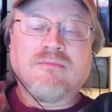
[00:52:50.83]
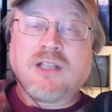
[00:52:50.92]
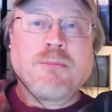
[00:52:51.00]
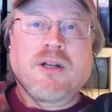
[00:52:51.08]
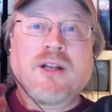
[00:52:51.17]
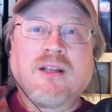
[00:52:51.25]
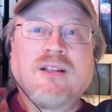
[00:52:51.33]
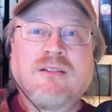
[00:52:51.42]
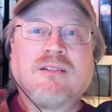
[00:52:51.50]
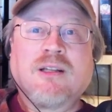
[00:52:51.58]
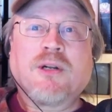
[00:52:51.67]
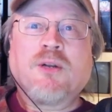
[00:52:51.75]
liberty.
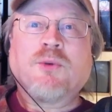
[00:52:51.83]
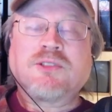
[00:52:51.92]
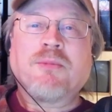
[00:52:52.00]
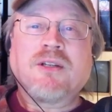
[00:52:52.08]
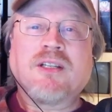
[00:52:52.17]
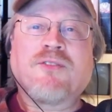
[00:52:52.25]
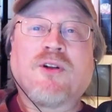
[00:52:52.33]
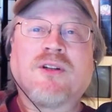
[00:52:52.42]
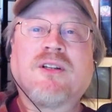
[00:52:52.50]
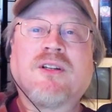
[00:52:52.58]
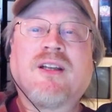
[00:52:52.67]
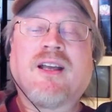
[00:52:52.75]
Liberty was something
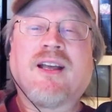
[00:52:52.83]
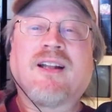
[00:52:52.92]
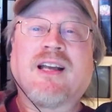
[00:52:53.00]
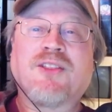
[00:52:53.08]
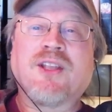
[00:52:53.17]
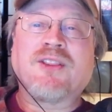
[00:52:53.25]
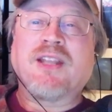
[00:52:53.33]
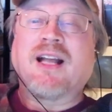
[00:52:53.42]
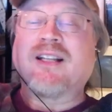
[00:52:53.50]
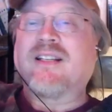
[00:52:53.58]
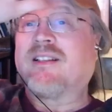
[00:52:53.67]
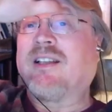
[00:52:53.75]
different. And I think that
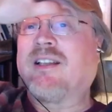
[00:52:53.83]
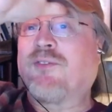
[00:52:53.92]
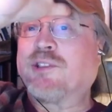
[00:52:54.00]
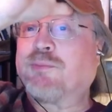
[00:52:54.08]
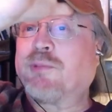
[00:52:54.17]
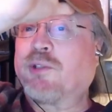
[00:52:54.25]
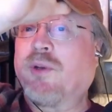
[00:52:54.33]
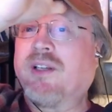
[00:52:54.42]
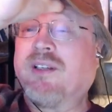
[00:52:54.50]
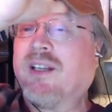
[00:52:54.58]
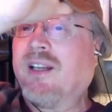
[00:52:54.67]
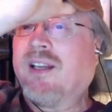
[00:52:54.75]
that difference
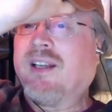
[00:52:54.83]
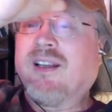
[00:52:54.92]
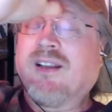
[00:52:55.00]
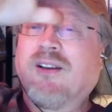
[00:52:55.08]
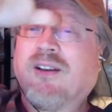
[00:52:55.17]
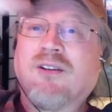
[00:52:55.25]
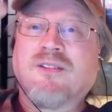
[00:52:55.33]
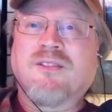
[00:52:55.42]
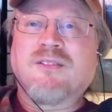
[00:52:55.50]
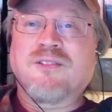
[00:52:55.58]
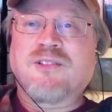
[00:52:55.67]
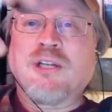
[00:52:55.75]
between
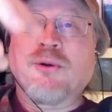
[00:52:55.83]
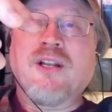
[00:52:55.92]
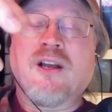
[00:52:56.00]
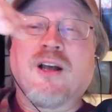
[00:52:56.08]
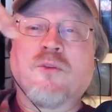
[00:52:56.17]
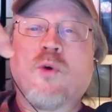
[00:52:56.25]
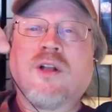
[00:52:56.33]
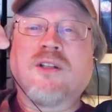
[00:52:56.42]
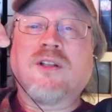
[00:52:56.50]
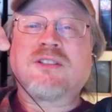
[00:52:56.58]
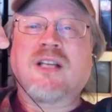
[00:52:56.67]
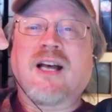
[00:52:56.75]
tyranny on
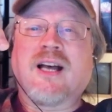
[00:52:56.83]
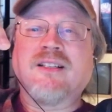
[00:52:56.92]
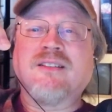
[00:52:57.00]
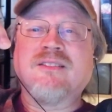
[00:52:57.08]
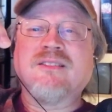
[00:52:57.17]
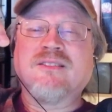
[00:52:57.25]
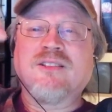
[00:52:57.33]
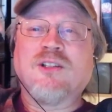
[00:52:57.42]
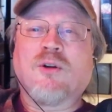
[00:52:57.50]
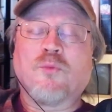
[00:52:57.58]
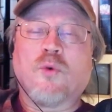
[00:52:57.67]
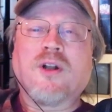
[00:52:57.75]
one side you
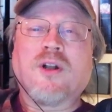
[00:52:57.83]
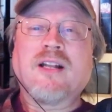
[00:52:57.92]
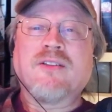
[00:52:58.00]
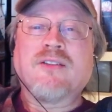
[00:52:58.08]
know, on one end of the